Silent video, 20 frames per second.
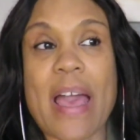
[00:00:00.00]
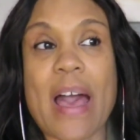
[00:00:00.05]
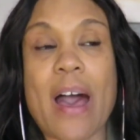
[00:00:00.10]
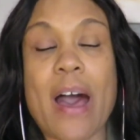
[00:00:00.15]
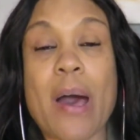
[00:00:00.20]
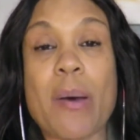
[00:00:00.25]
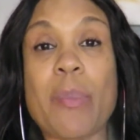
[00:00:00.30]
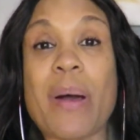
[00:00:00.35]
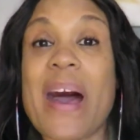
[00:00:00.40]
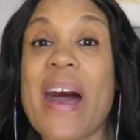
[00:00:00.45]

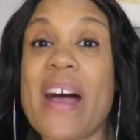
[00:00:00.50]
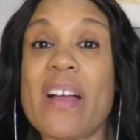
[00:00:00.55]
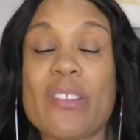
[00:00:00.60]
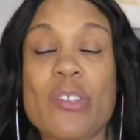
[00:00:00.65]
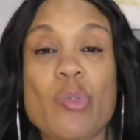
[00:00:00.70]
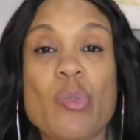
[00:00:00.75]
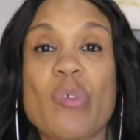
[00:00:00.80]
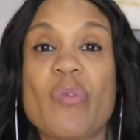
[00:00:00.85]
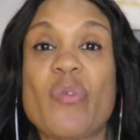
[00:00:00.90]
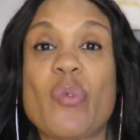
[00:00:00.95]
um, how
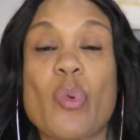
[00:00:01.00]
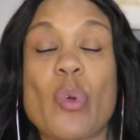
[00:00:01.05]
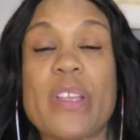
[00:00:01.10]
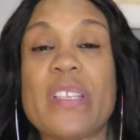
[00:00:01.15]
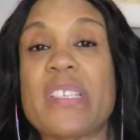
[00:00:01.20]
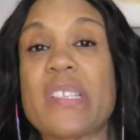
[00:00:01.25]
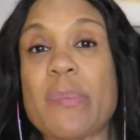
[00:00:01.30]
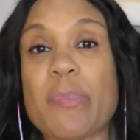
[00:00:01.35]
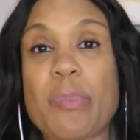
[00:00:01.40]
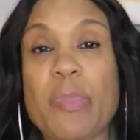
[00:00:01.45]
to
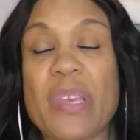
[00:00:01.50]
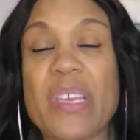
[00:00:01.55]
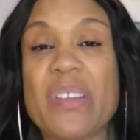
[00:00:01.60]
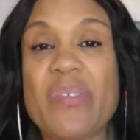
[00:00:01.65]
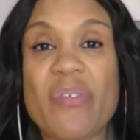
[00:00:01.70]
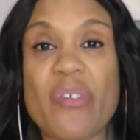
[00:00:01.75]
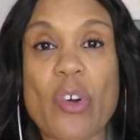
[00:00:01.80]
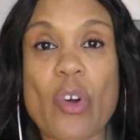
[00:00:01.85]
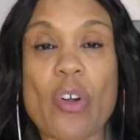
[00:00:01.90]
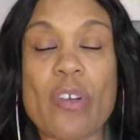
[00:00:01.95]
avoid some
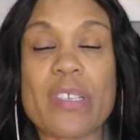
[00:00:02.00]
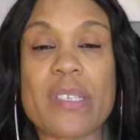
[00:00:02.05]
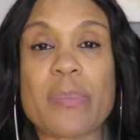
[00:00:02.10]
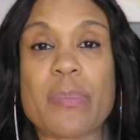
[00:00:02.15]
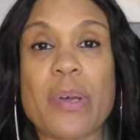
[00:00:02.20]
pitfalls,